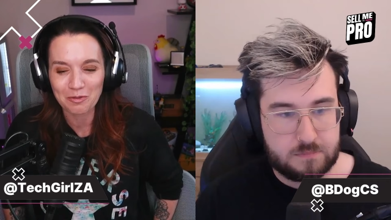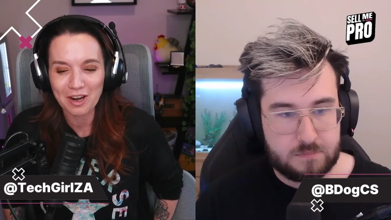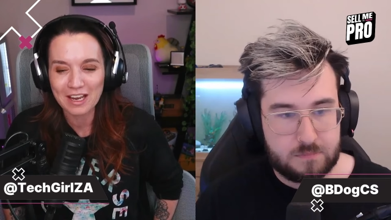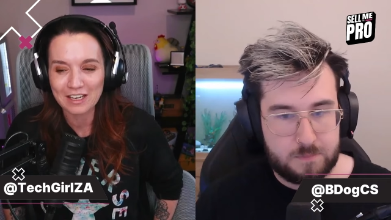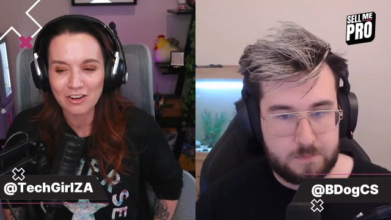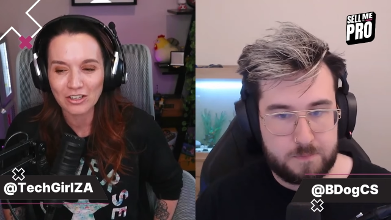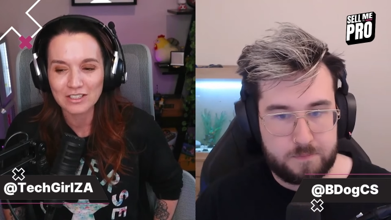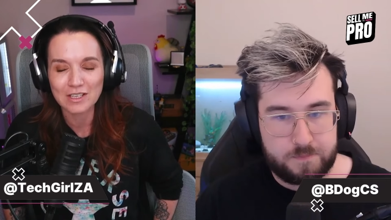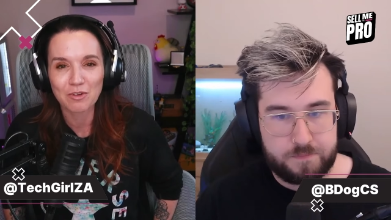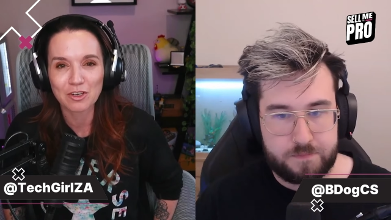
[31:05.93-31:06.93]
Speaker 1: player, not
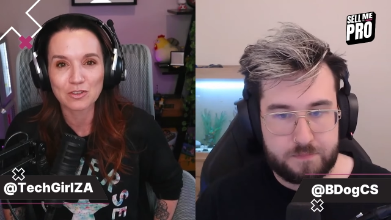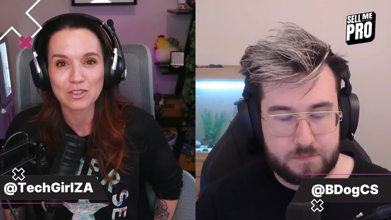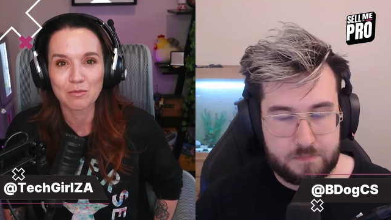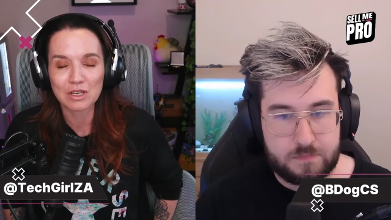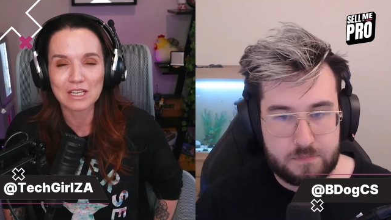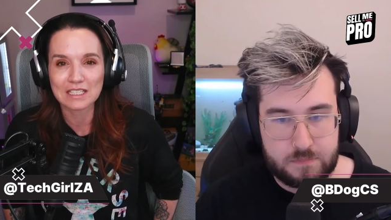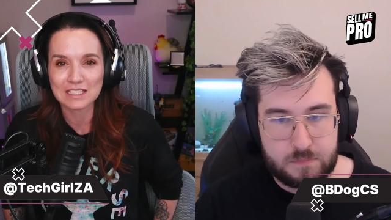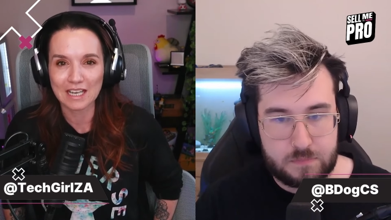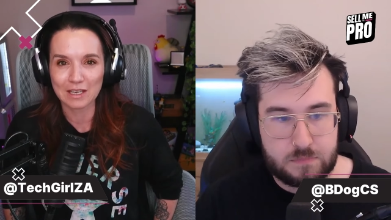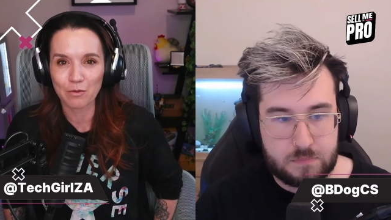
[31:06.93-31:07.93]
someone who's completely
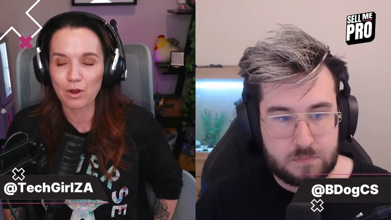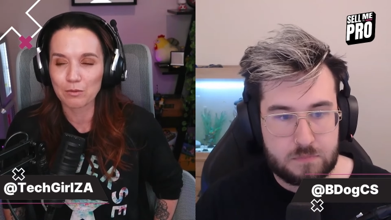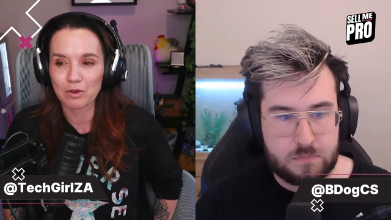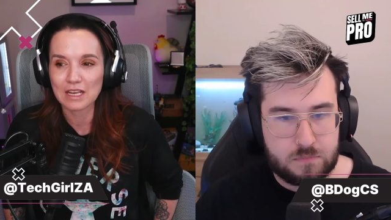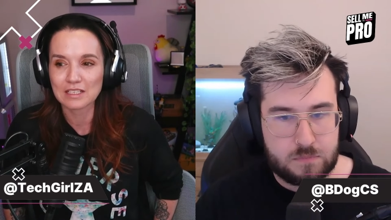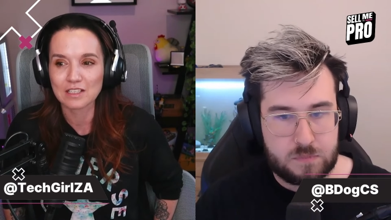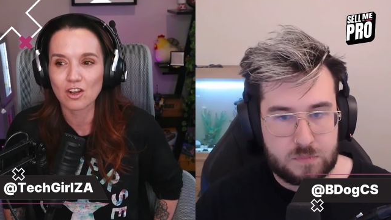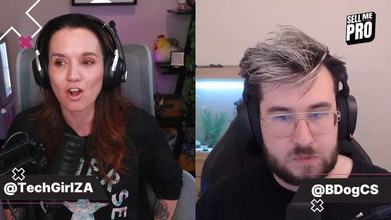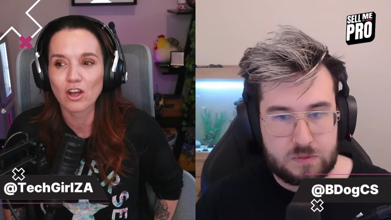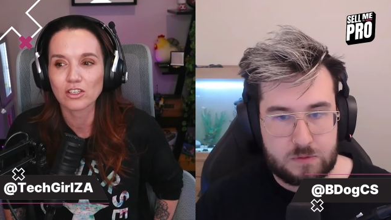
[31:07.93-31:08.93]
stuck in one place and
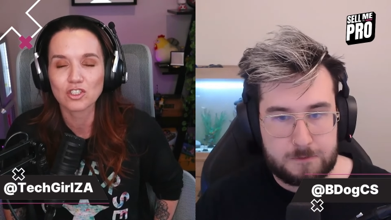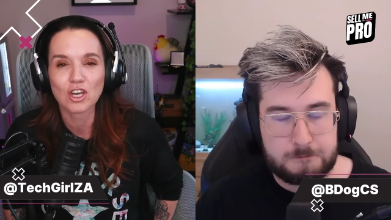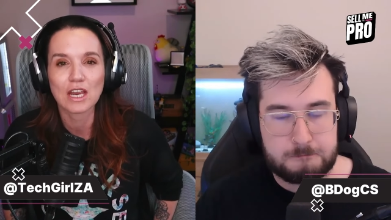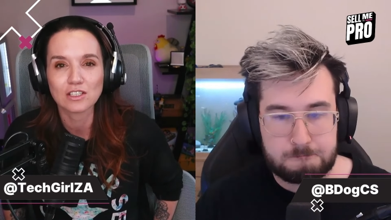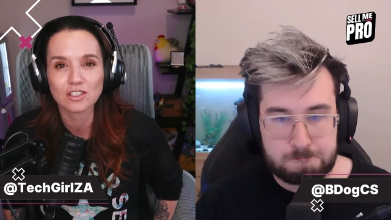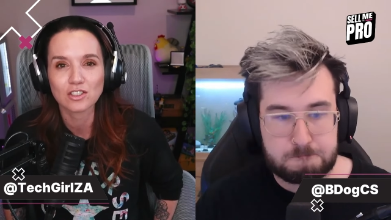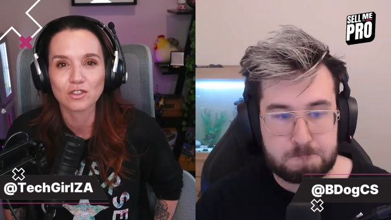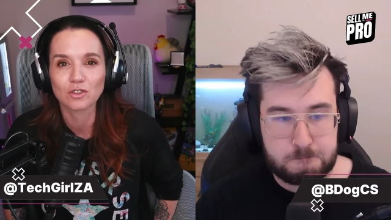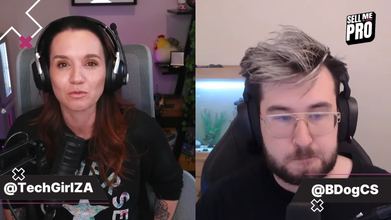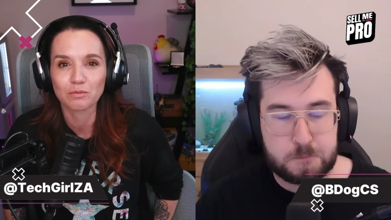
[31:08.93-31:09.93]
can't change
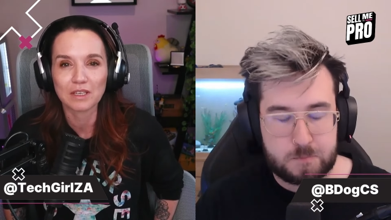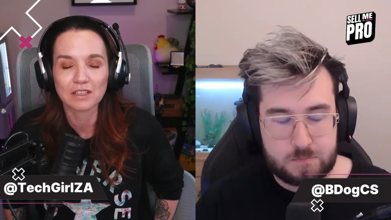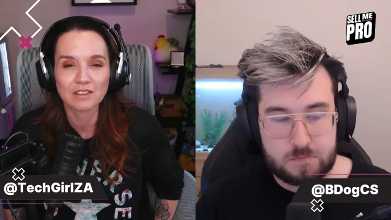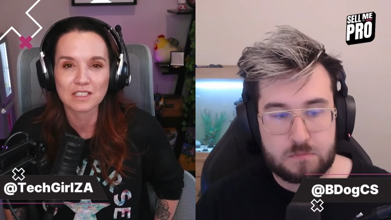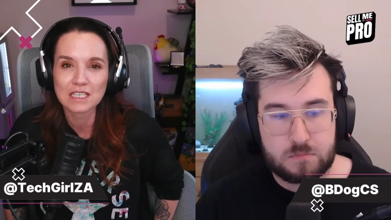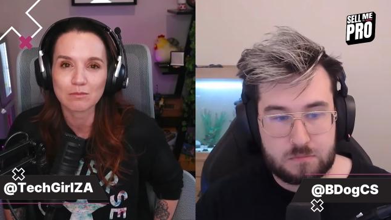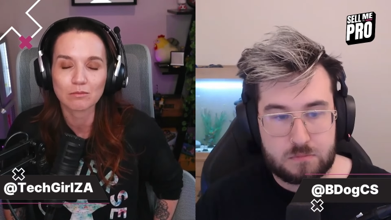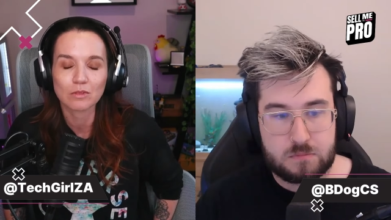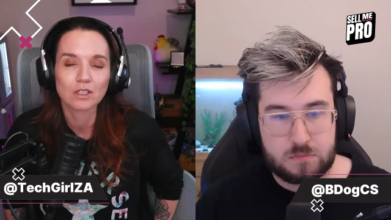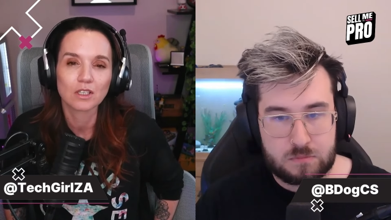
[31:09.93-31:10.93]
to better the team.
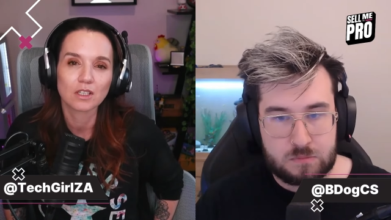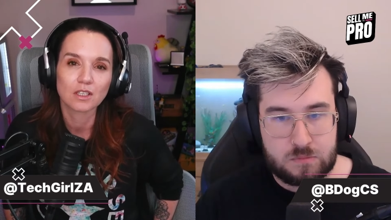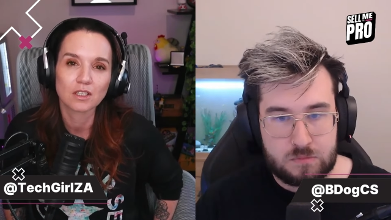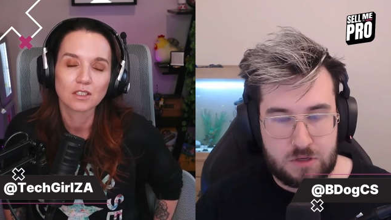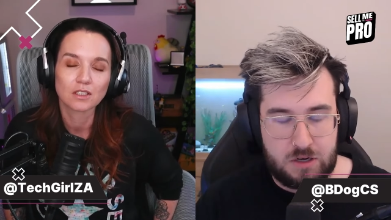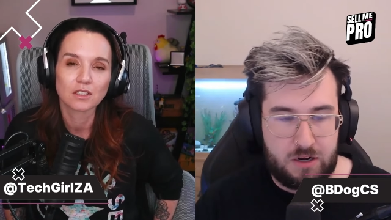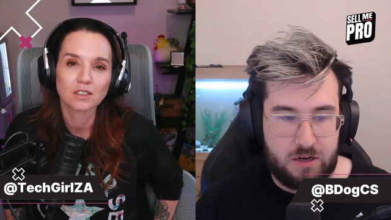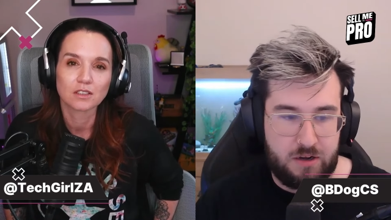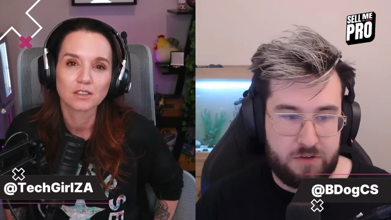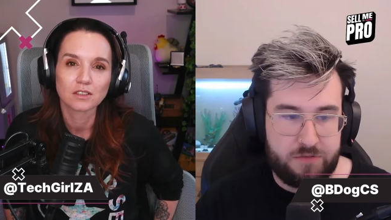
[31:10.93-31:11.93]

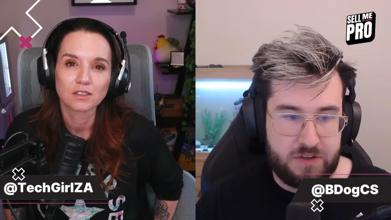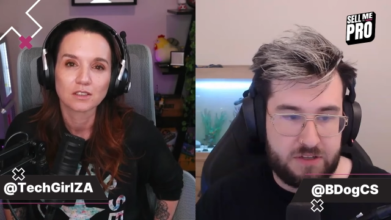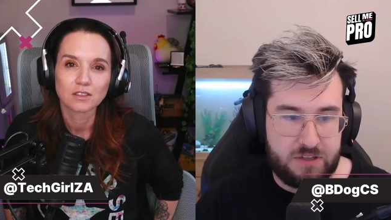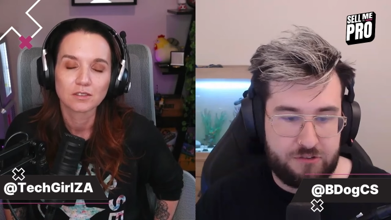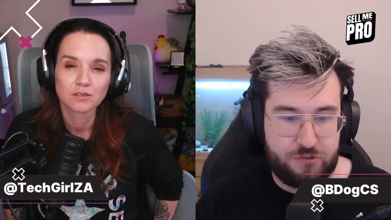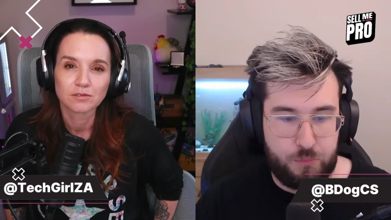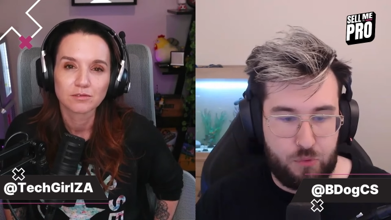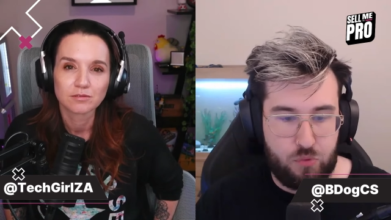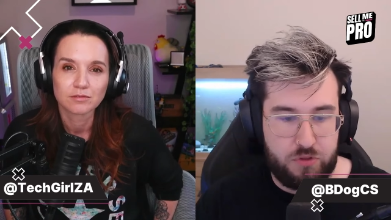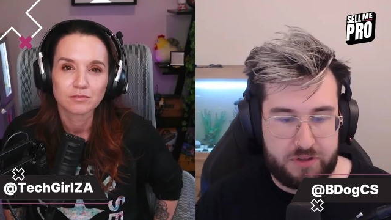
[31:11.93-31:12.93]
Speaker 2: I think it's
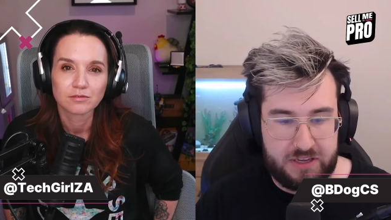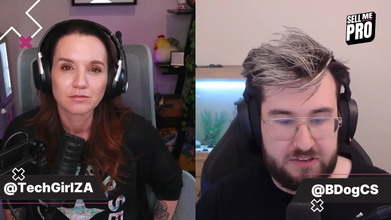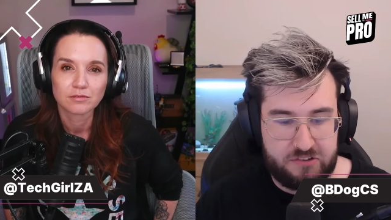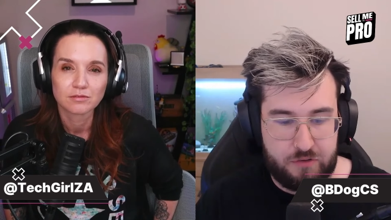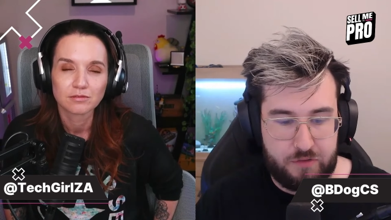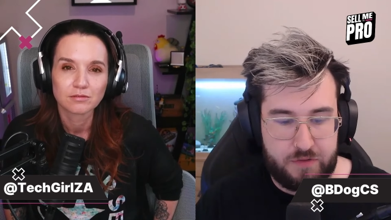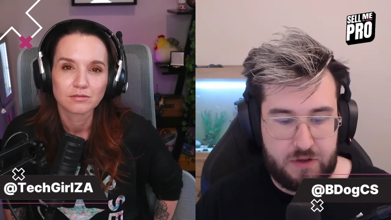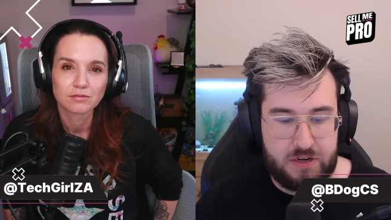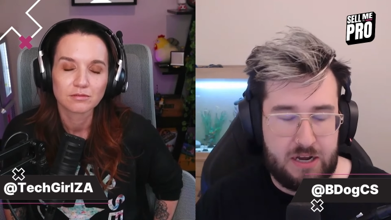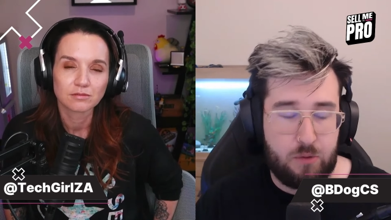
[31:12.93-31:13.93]
more the case of, I
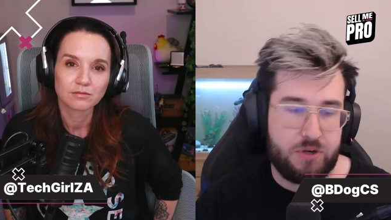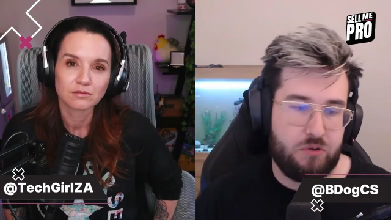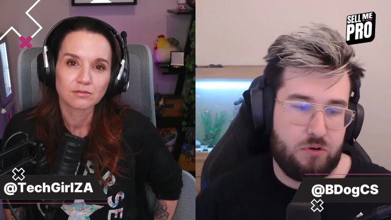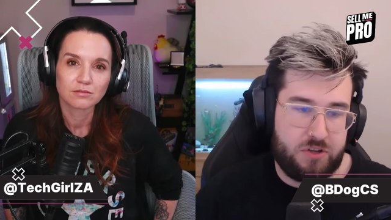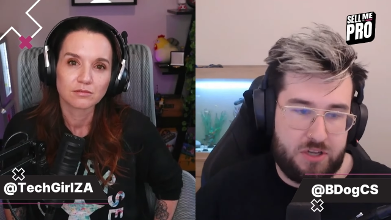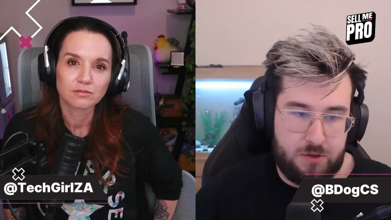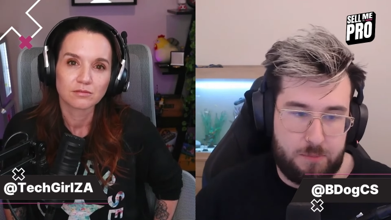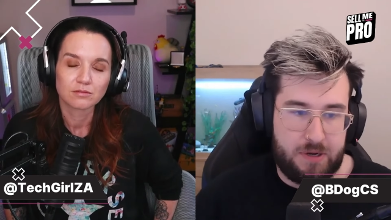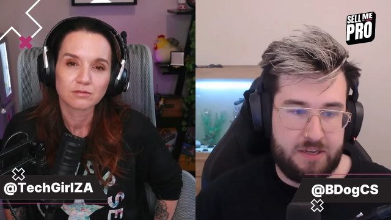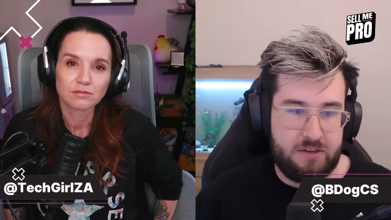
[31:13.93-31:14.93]
think now when you're looking
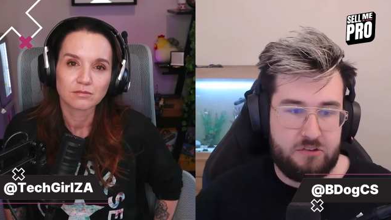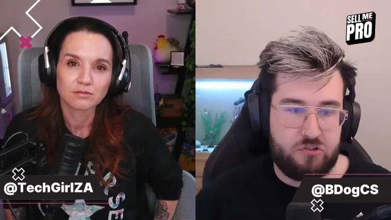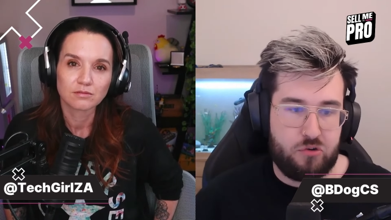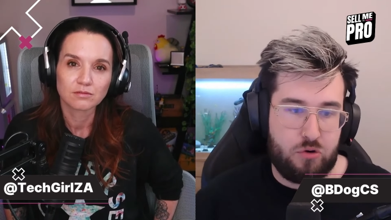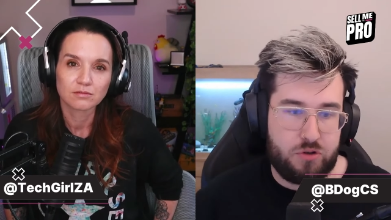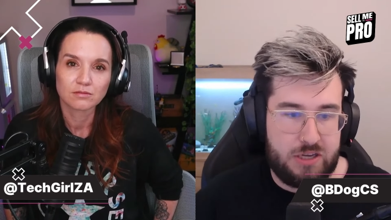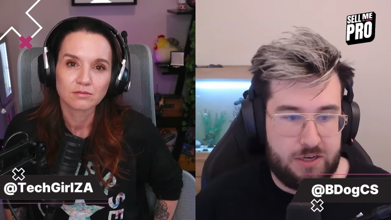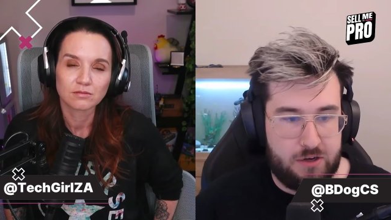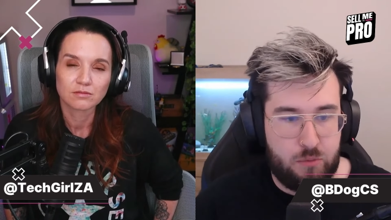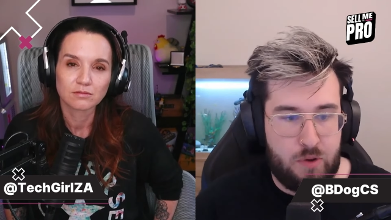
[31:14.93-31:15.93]
at players, you're
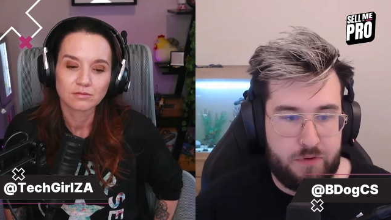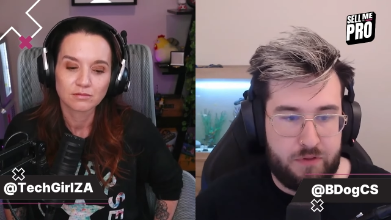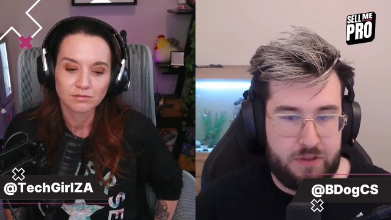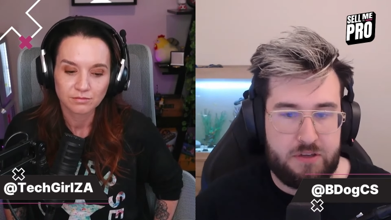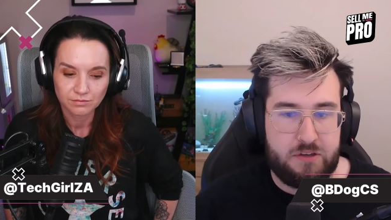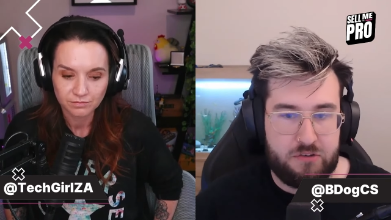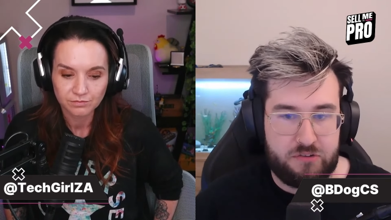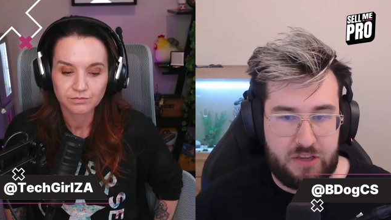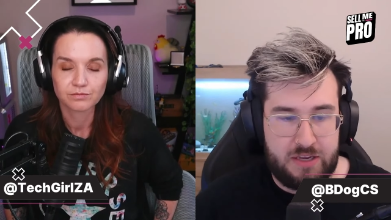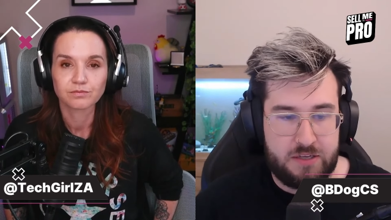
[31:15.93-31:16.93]
looking at whether they can
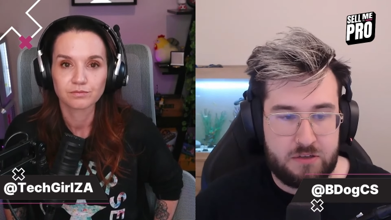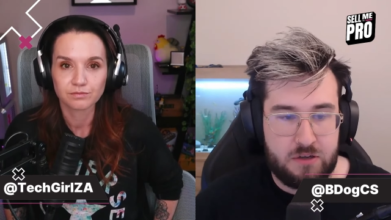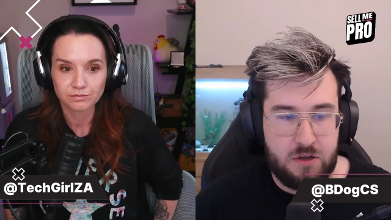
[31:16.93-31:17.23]
take